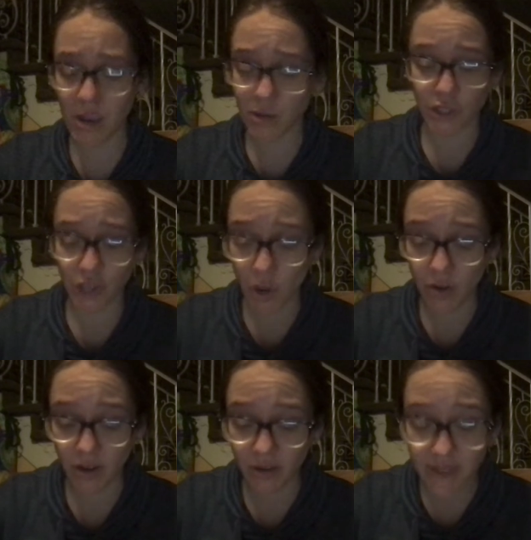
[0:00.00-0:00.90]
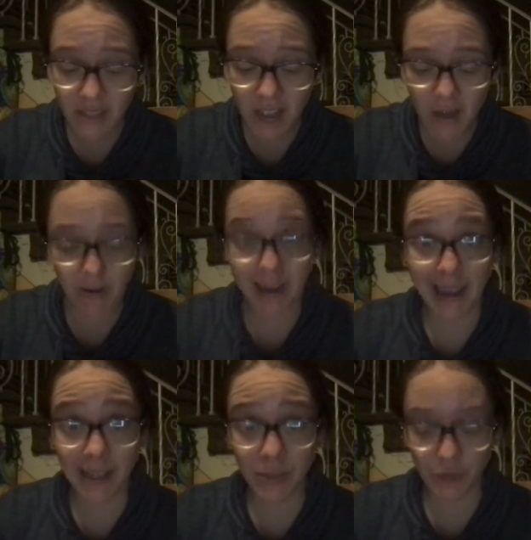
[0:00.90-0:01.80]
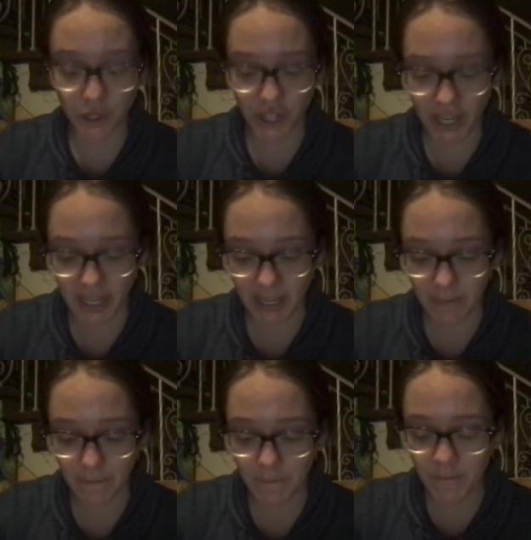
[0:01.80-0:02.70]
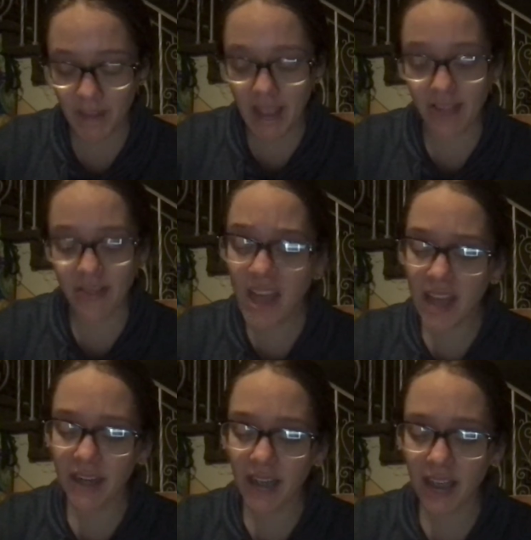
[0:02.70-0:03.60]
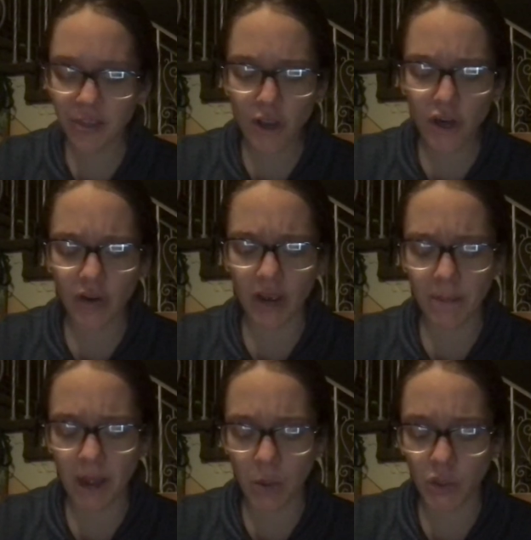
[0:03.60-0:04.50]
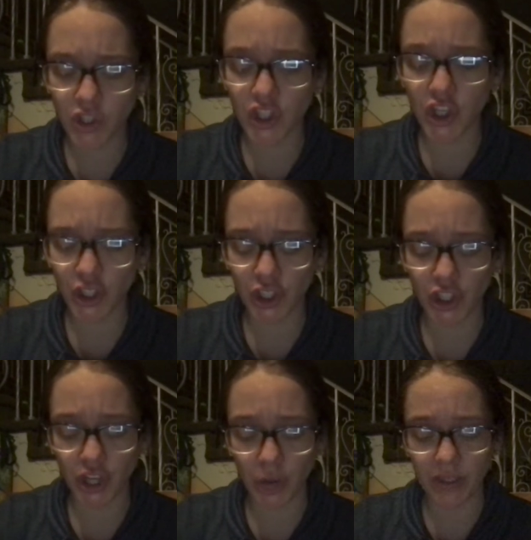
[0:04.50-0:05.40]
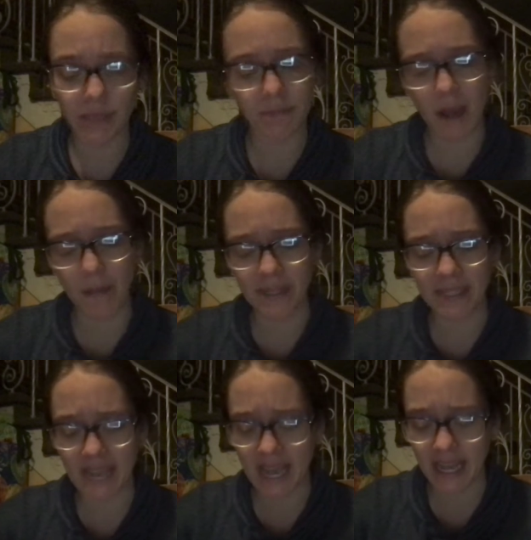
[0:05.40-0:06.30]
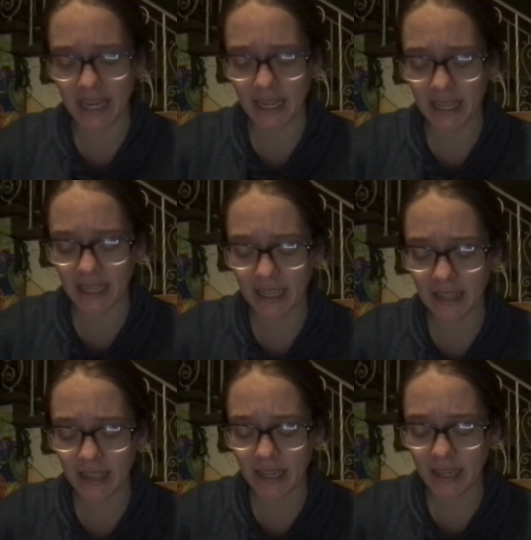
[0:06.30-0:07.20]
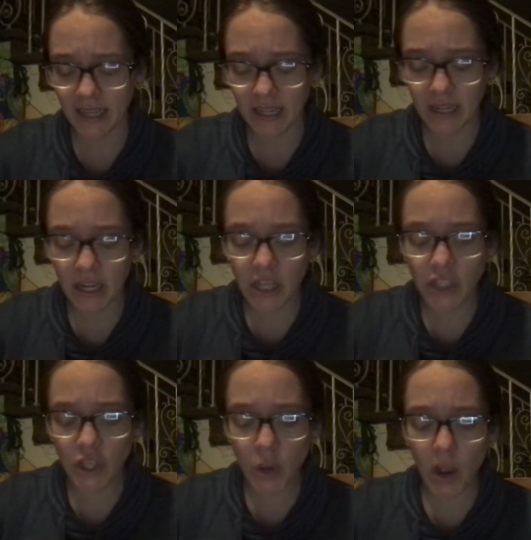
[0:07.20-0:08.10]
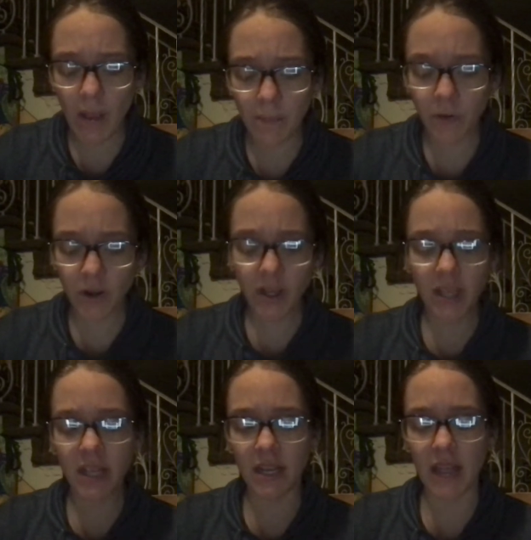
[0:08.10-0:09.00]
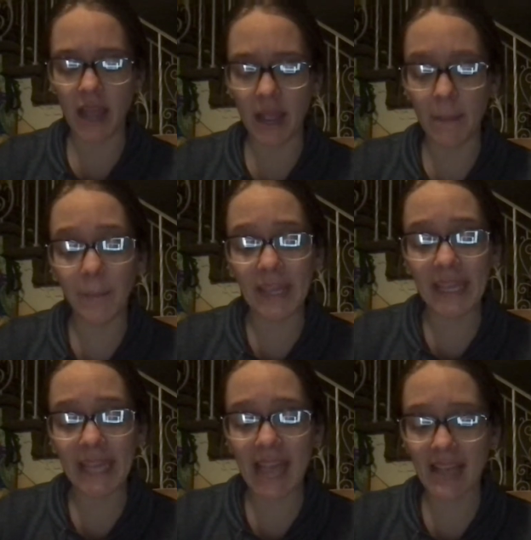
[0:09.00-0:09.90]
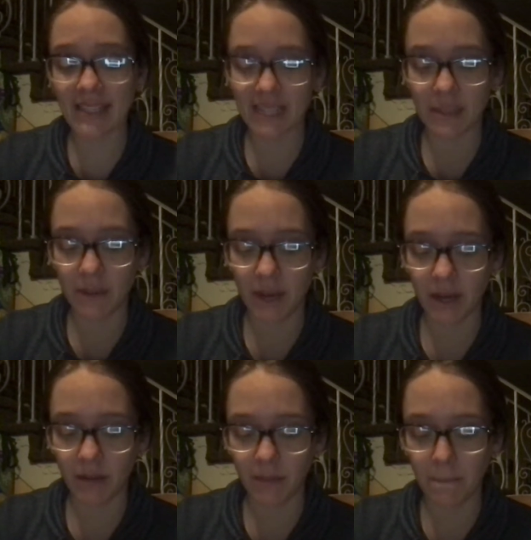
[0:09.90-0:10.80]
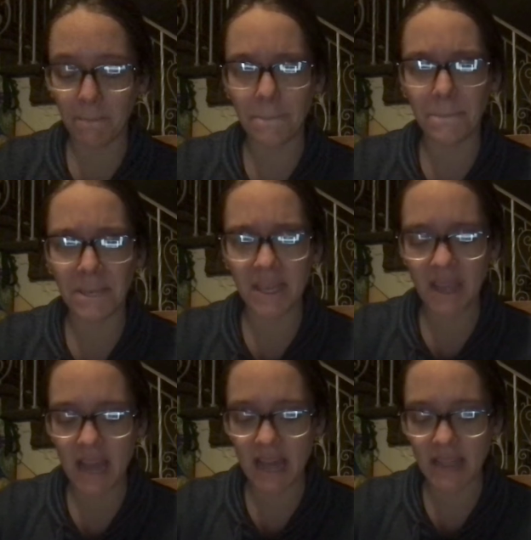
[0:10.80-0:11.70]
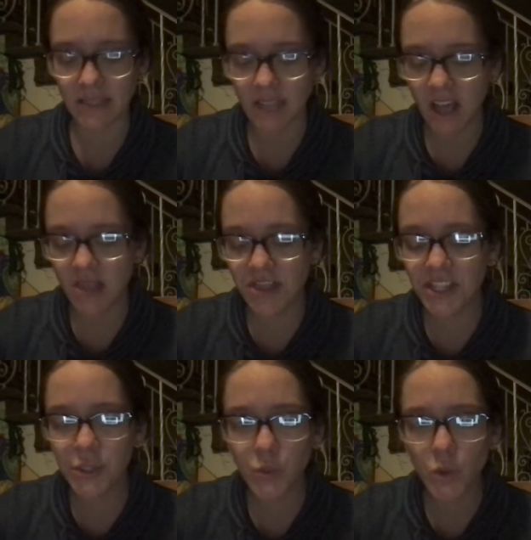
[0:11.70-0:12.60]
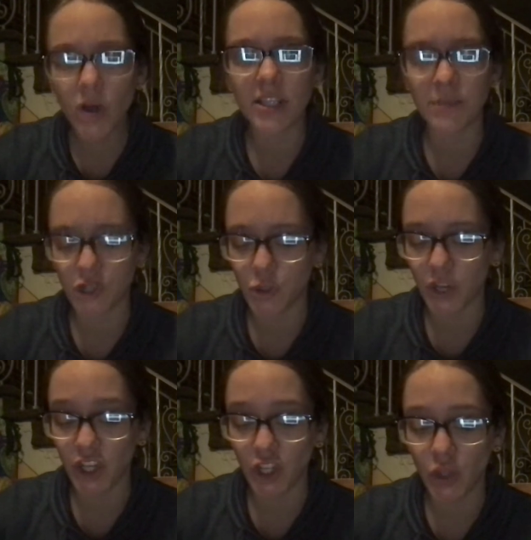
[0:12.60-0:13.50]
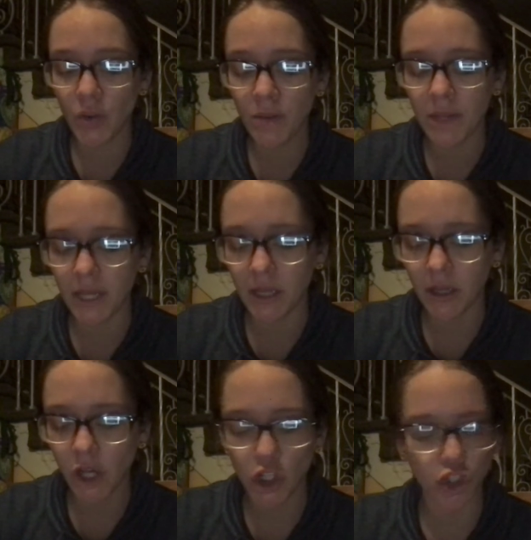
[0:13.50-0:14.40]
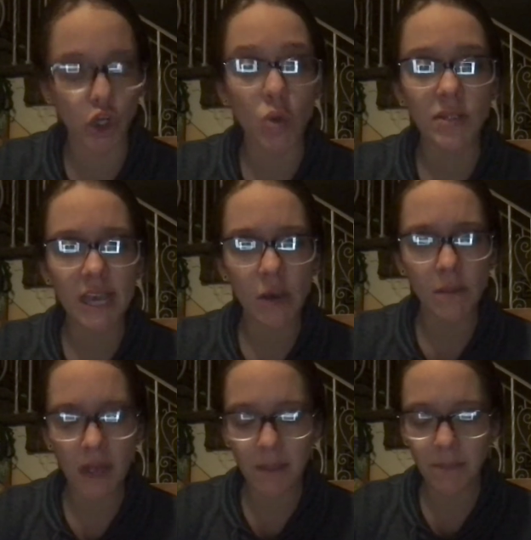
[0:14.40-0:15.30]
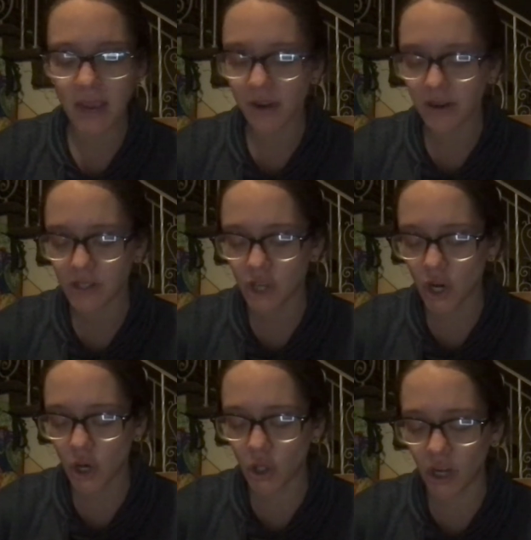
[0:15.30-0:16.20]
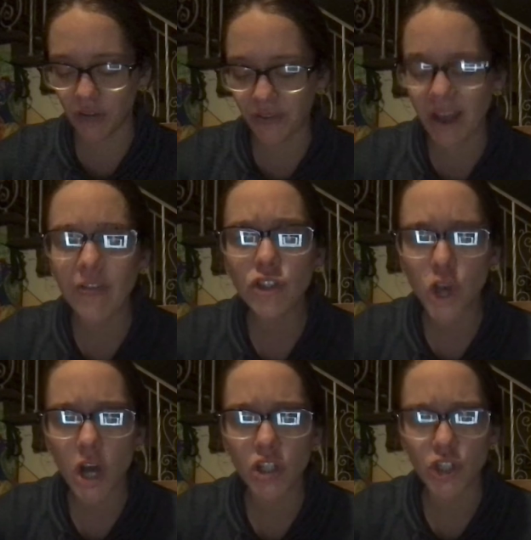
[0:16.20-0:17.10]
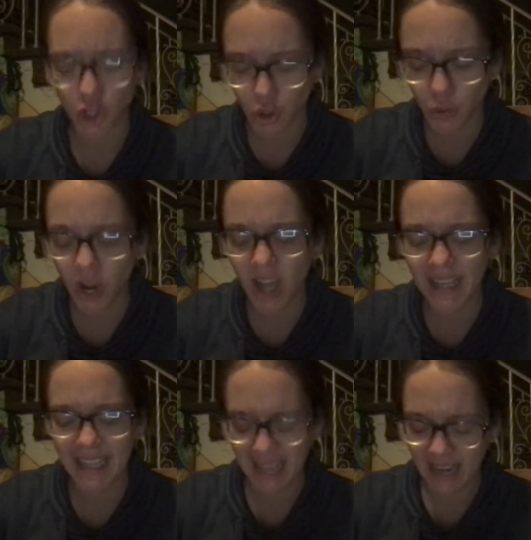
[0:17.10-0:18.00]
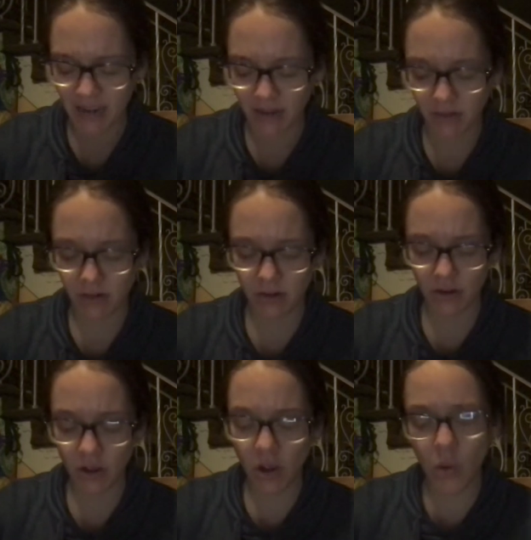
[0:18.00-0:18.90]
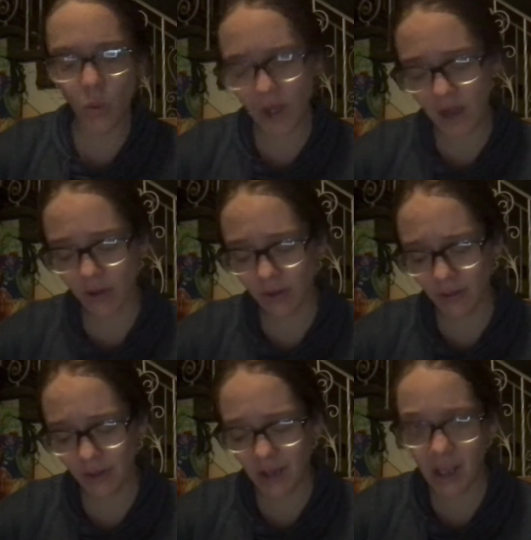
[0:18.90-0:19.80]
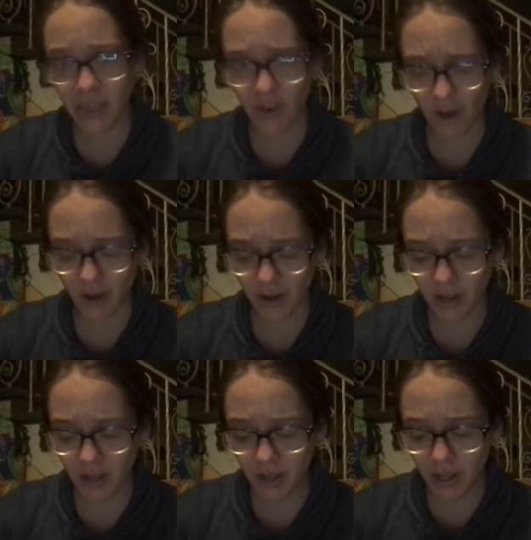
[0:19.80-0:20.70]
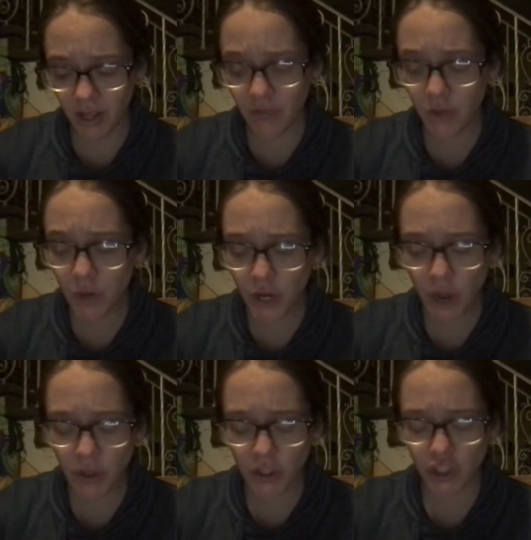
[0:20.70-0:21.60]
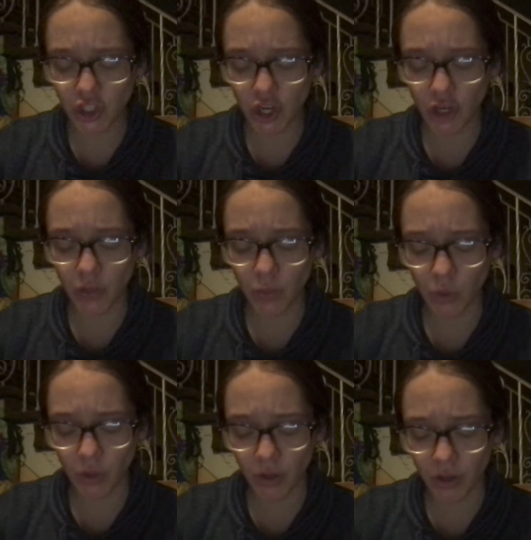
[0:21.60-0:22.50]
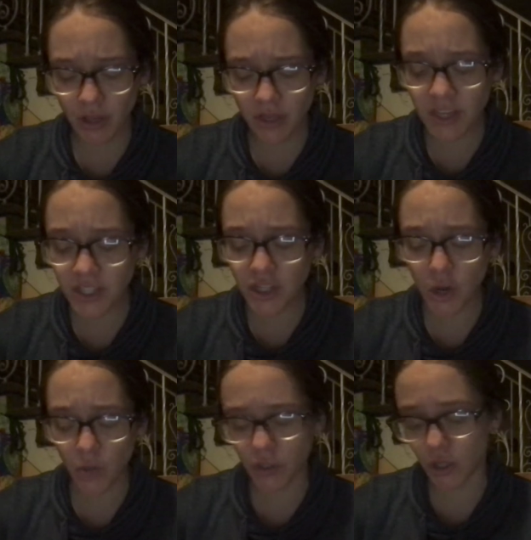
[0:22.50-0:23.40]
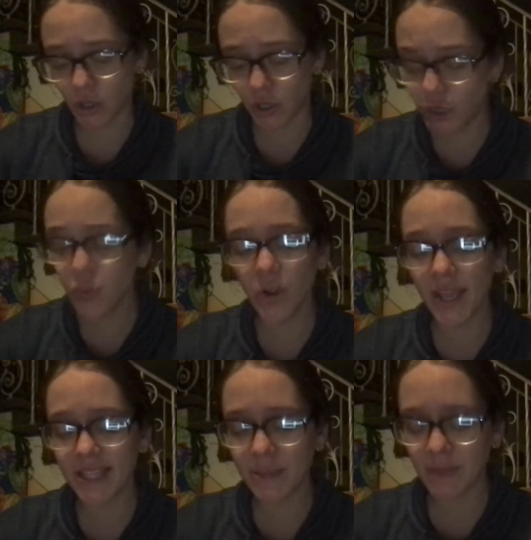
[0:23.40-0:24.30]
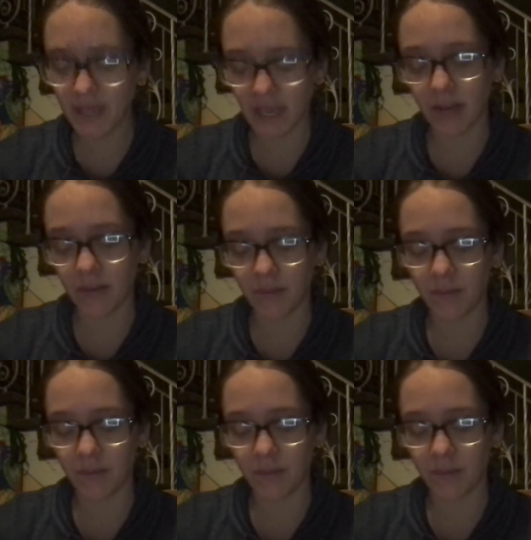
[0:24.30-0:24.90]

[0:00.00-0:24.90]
was so nervous, my hands were shaking. And then I thought Grandpa would certainly show it to Mom and Dad. So I put in a P.S. at the bottom. P.S. This war is between you and me. Don't tell my parents or I'll never talk to you again. Well, I thought, if you are going to start a war, this note was a good way to begin.